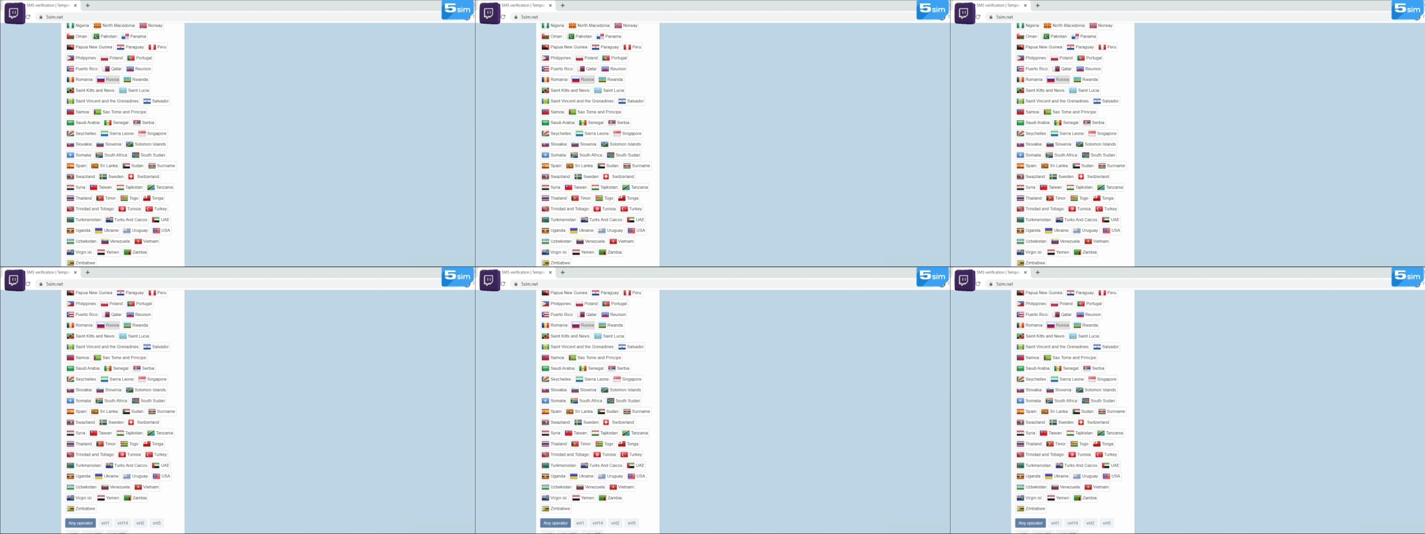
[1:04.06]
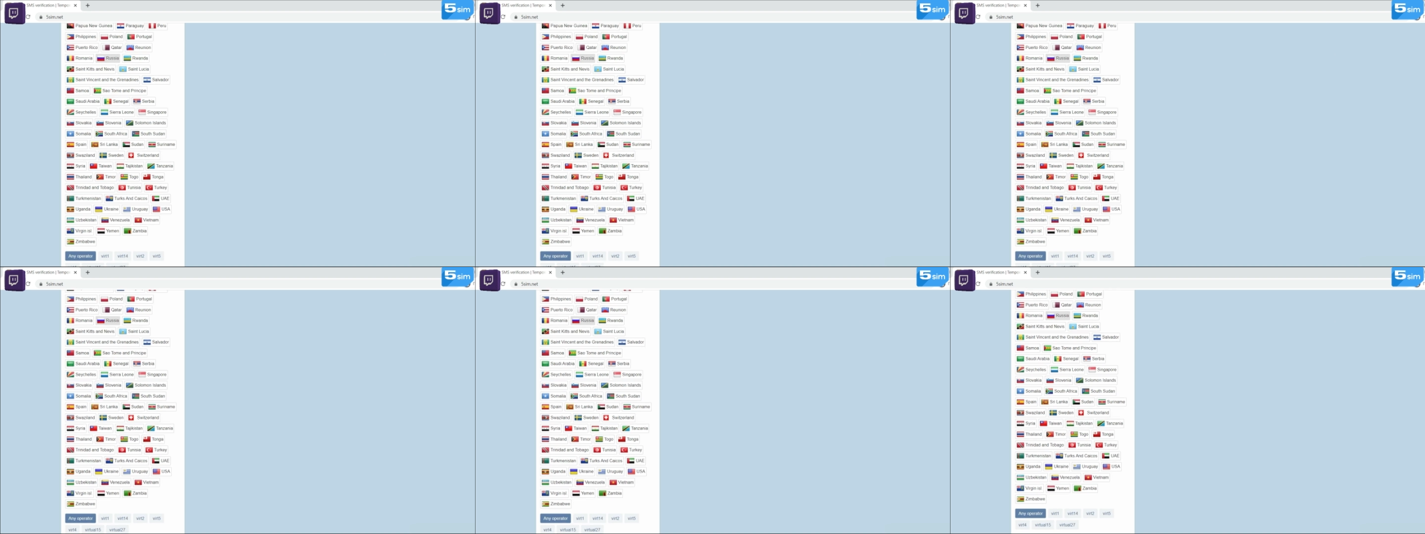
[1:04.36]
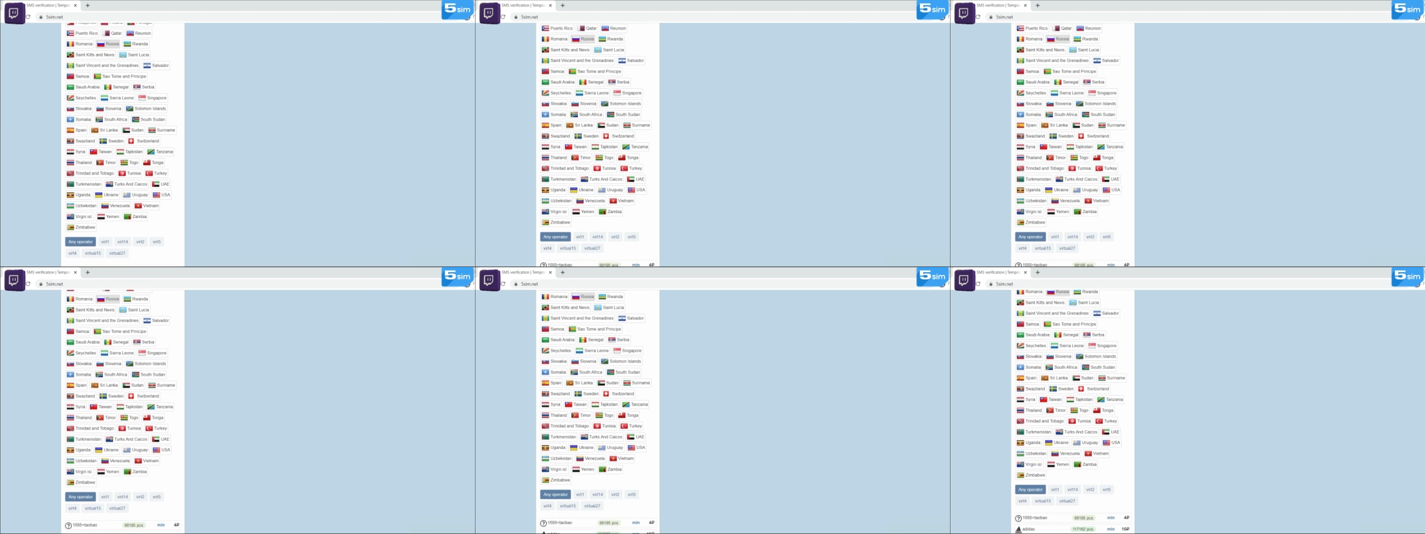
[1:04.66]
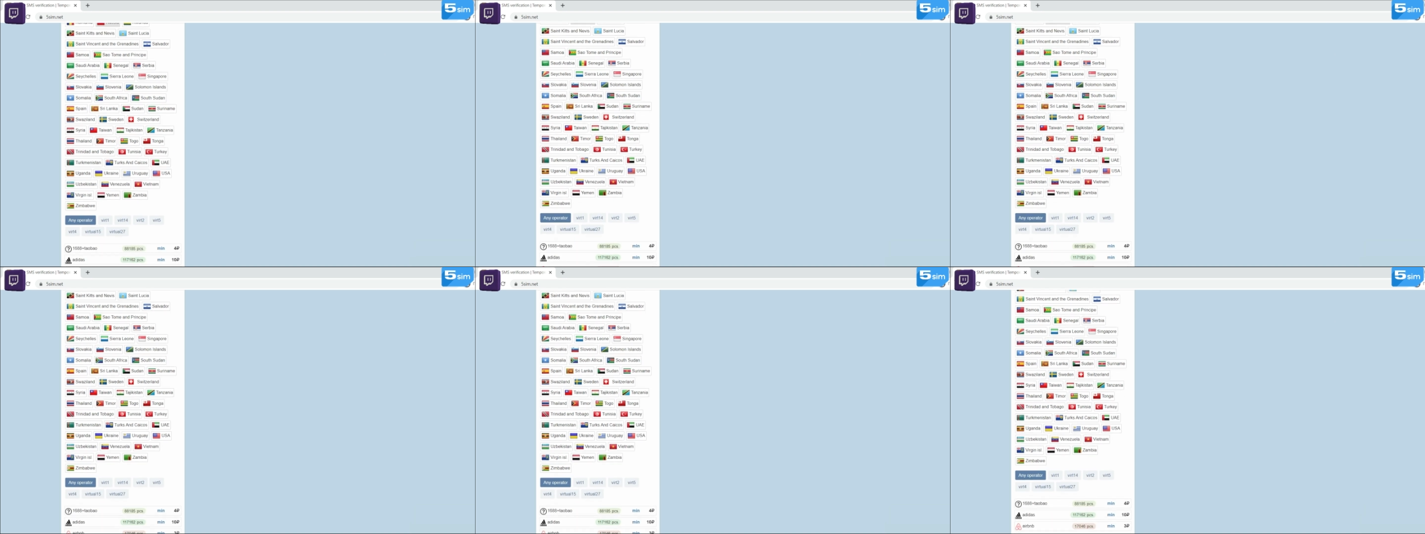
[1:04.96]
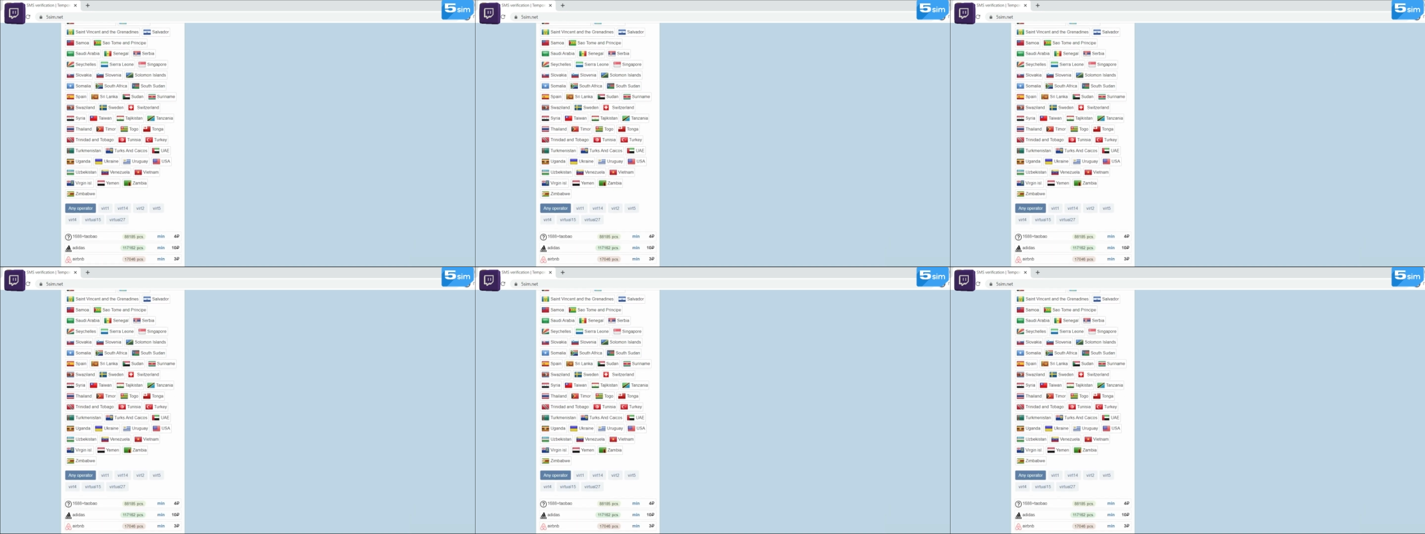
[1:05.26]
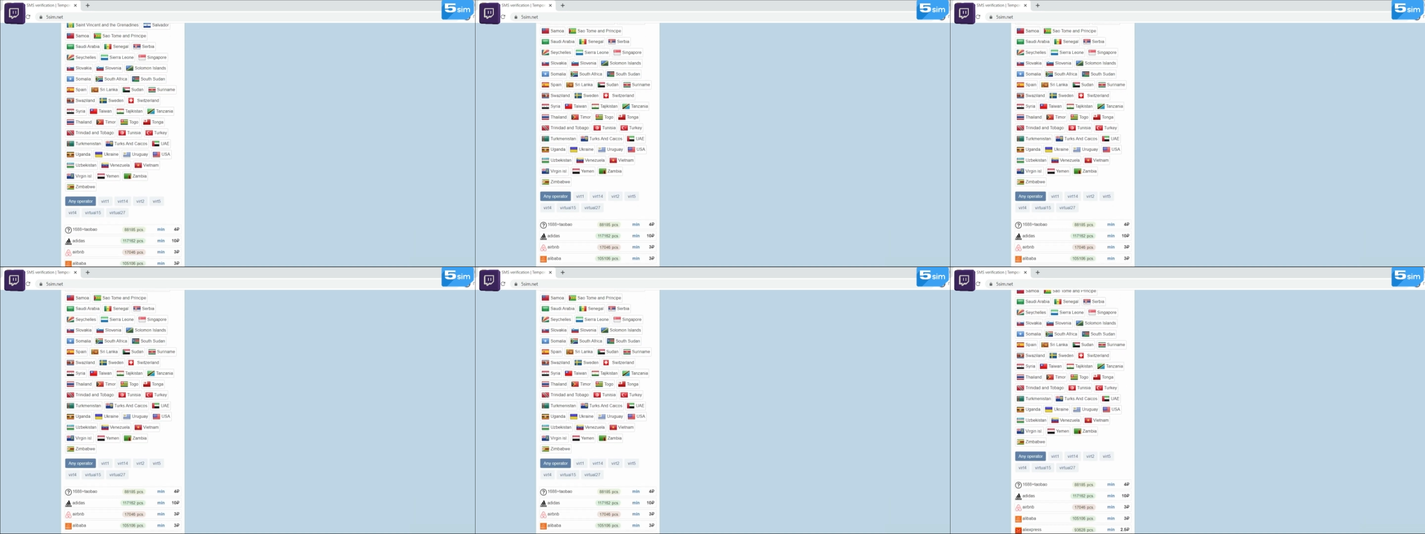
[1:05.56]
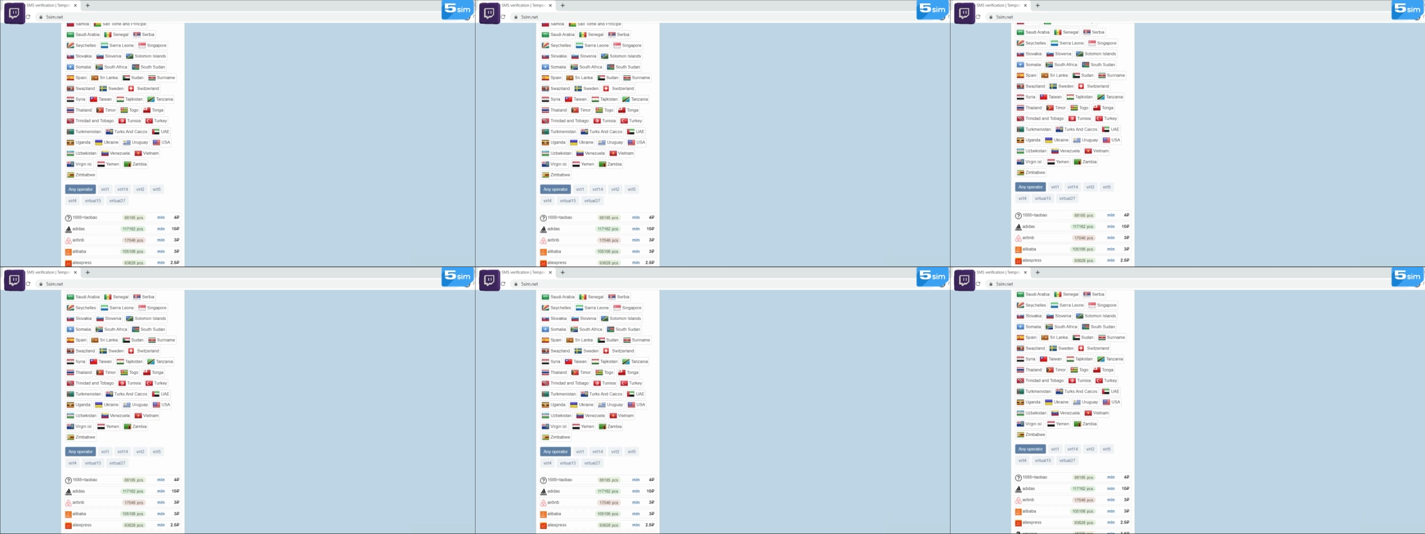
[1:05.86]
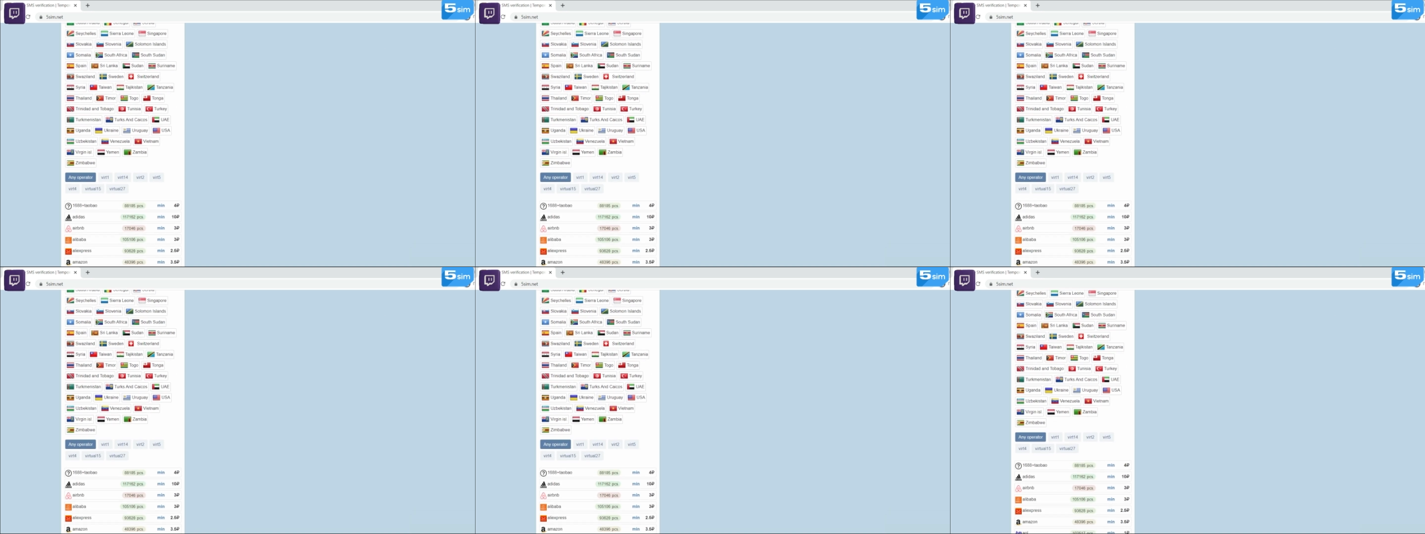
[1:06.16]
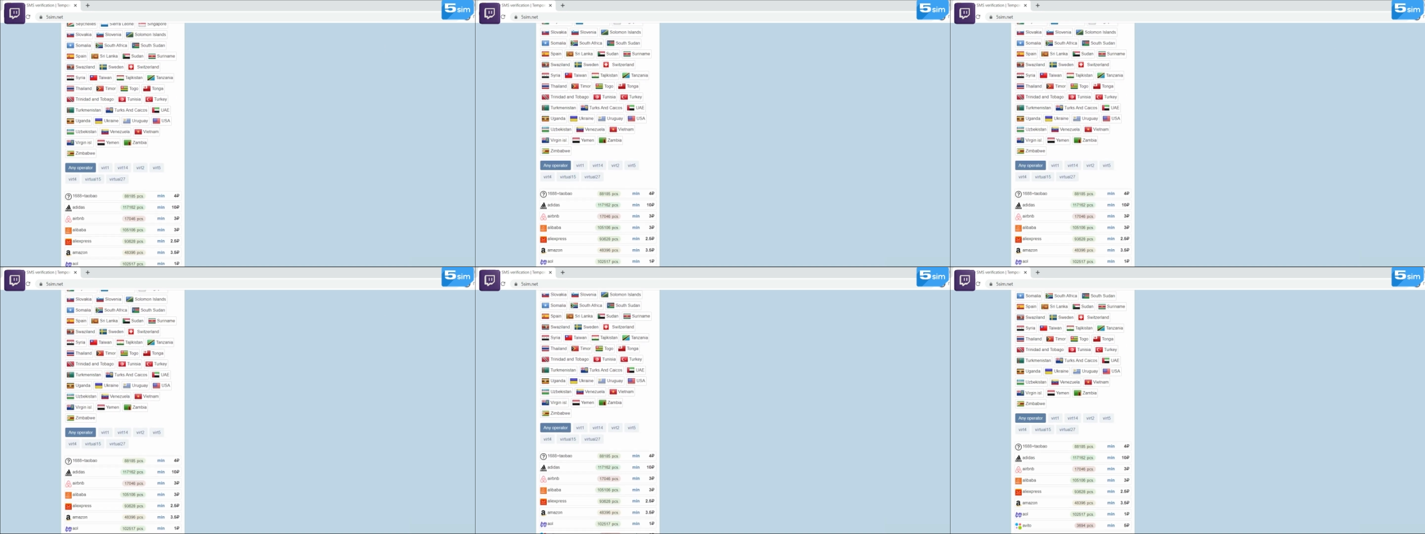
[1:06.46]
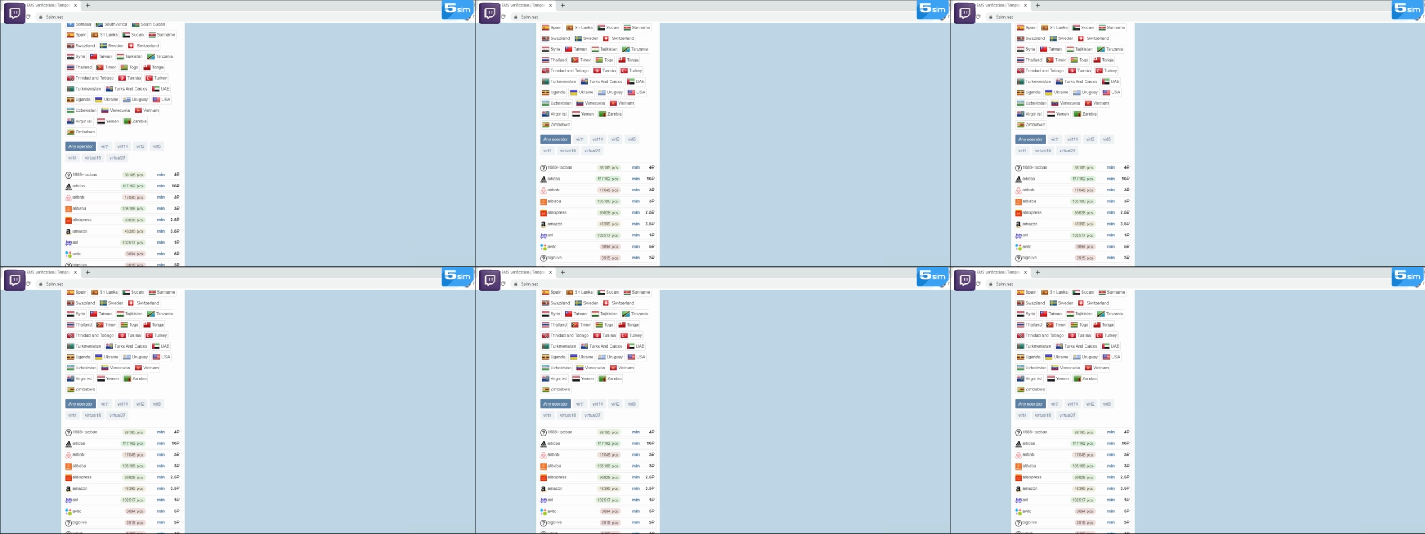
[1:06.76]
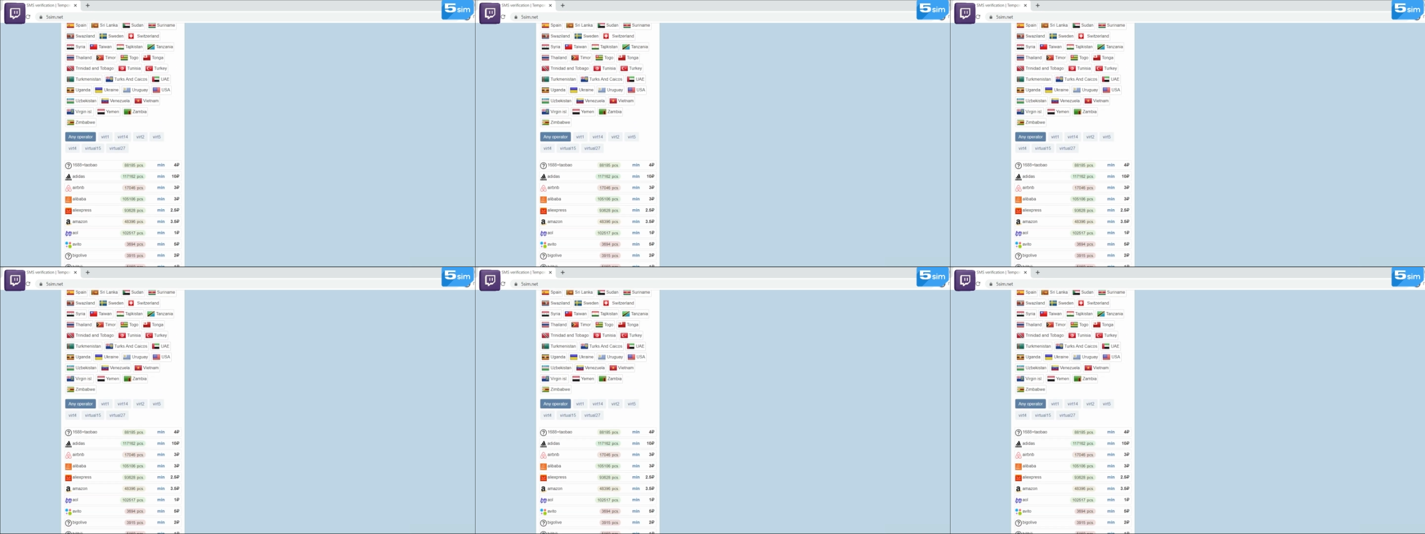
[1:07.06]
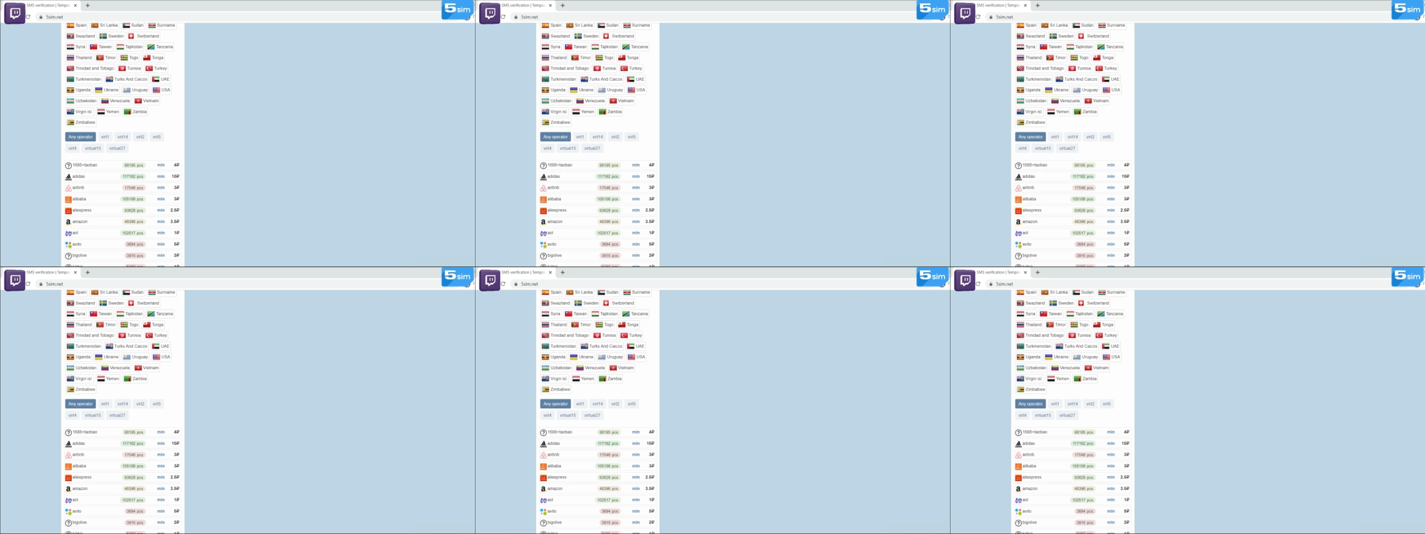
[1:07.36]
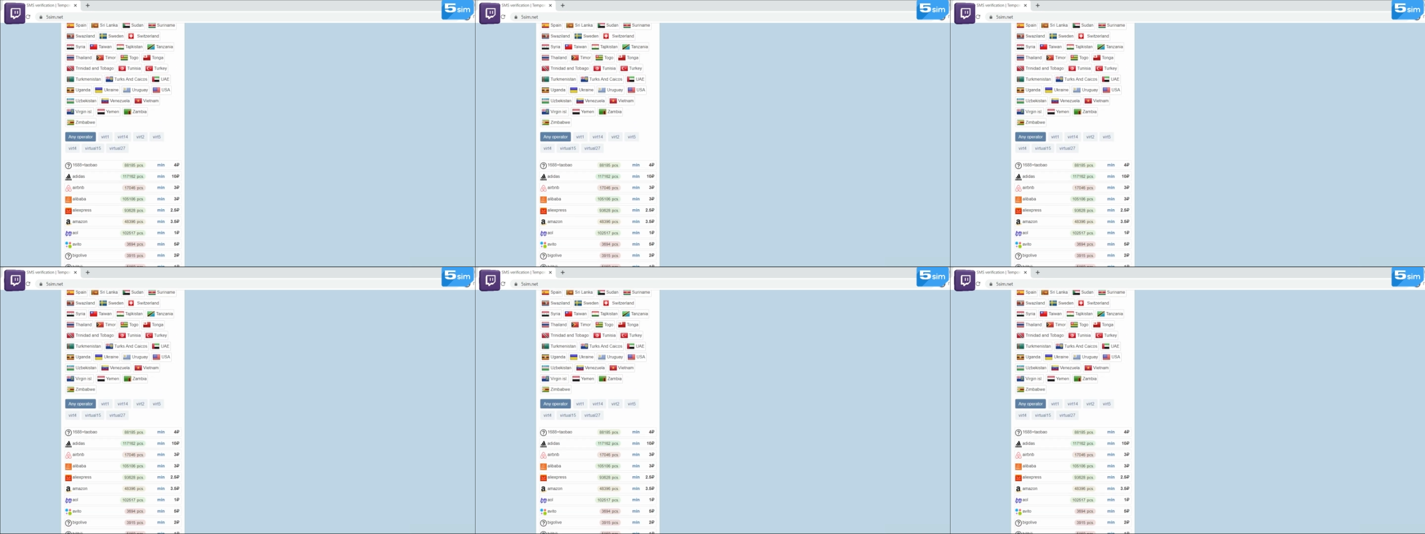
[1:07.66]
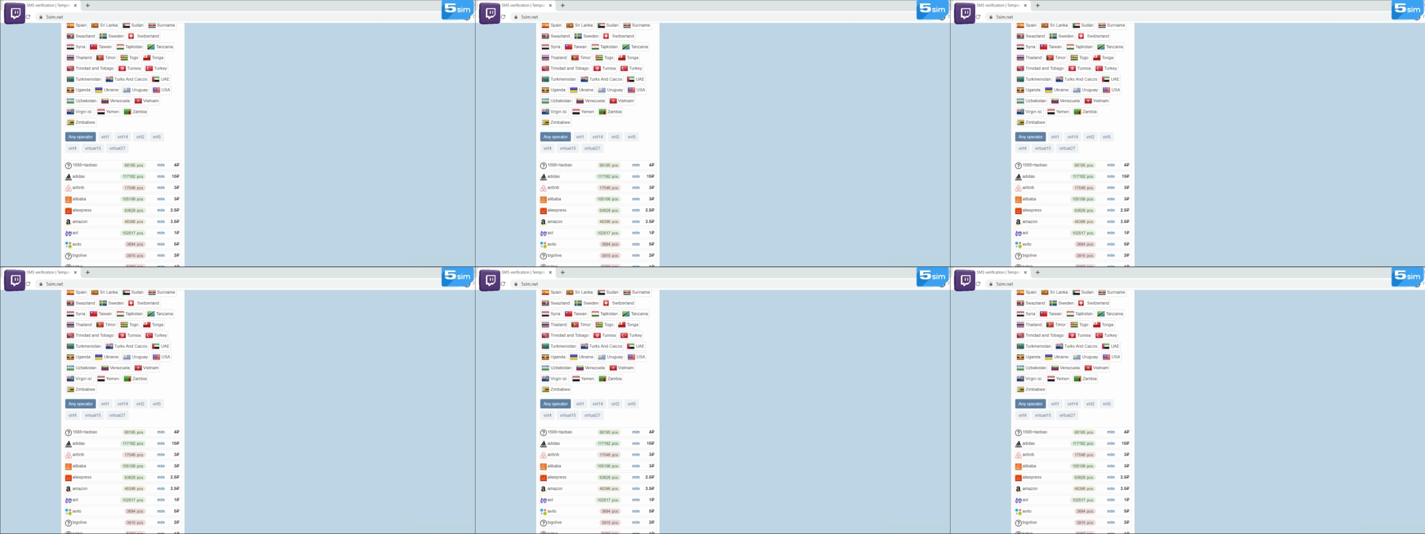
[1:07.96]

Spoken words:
[unreadable: no face in view]